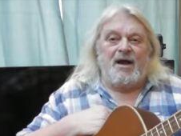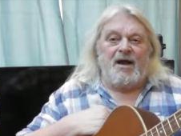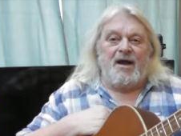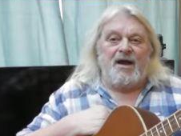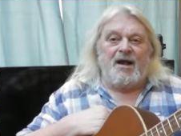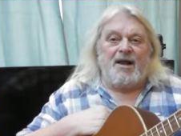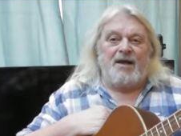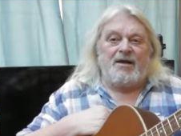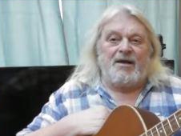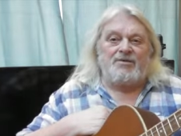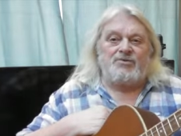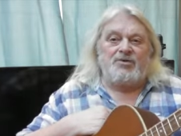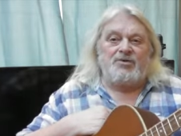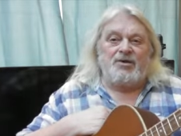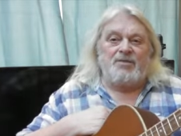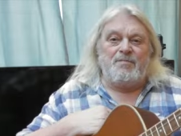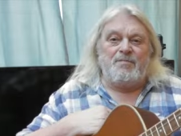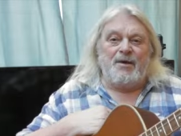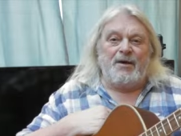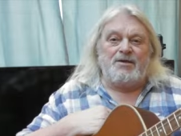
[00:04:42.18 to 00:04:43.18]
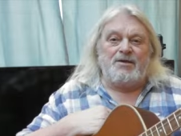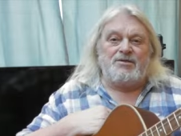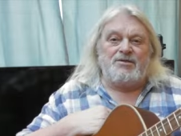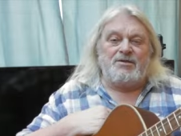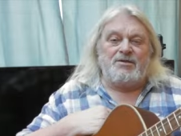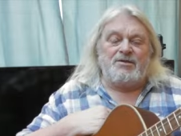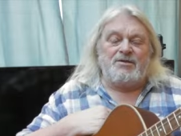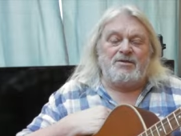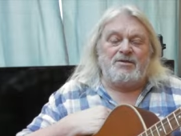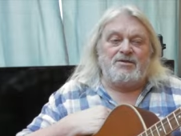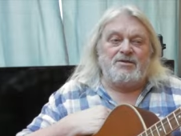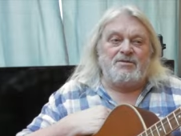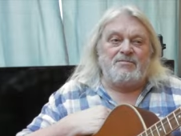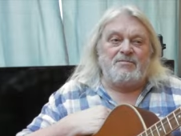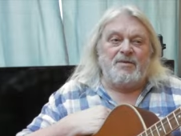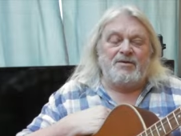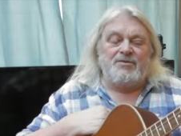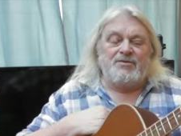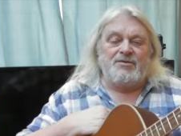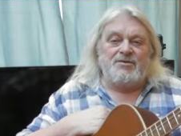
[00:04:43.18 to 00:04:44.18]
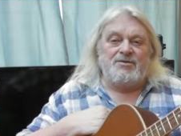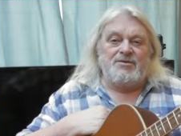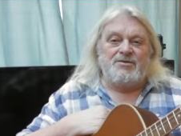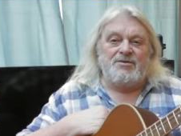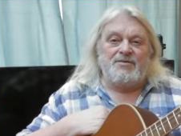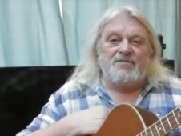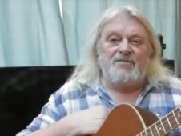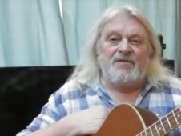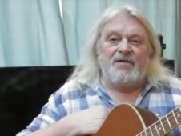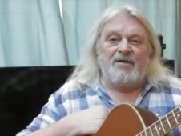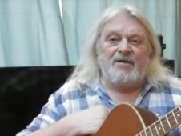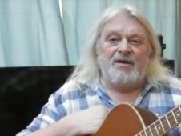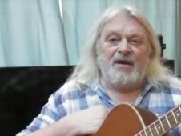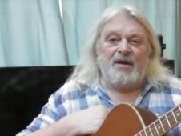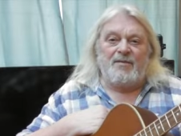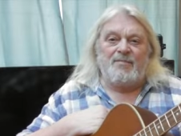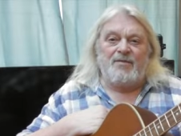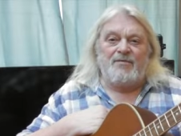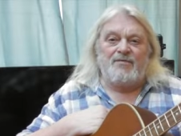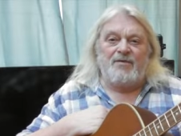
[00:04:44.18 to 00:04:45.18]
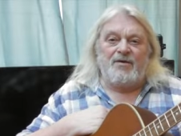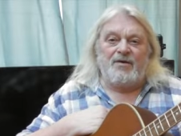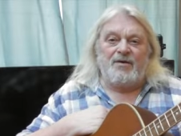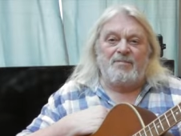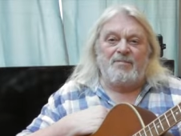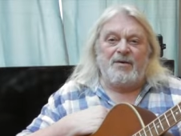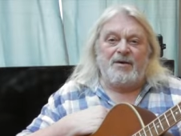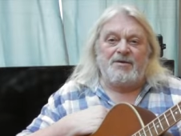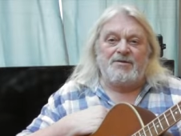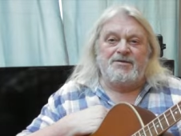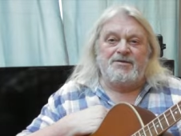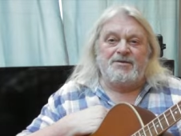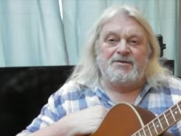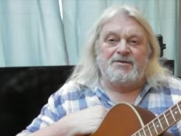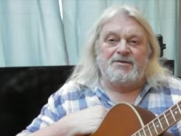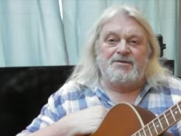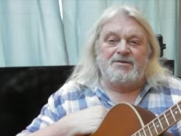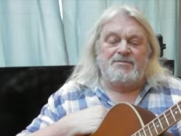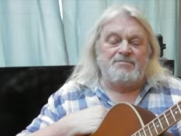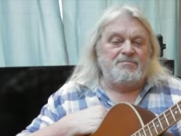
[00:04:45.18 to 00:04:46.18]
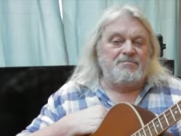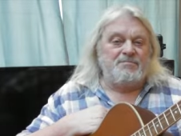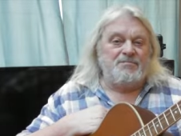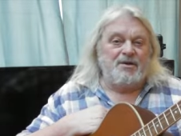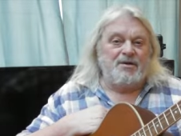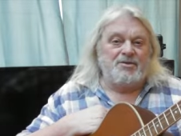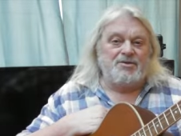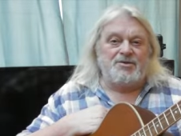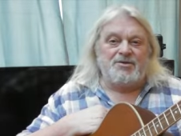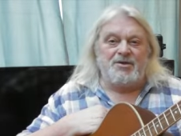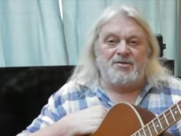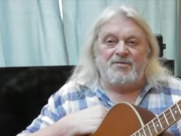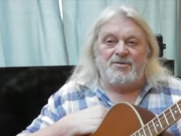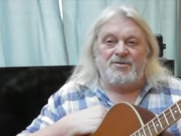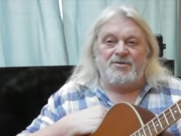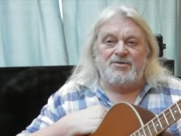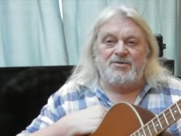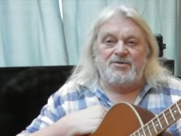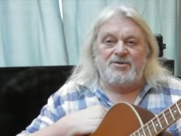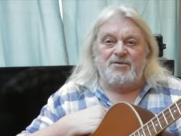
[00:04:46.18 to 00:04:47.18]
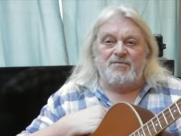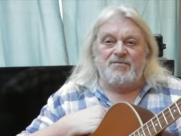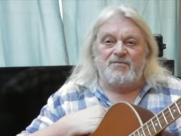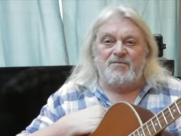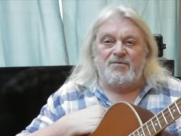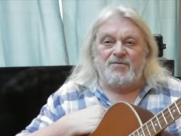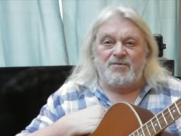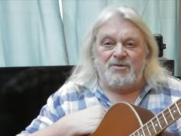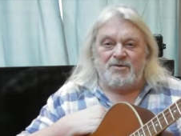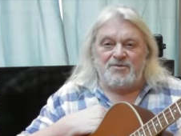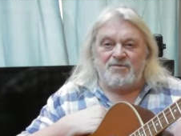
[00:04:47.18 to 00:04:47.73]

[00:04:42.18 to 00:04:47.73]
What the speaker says: electric basses and methods of amplifying basses and so on and so forth.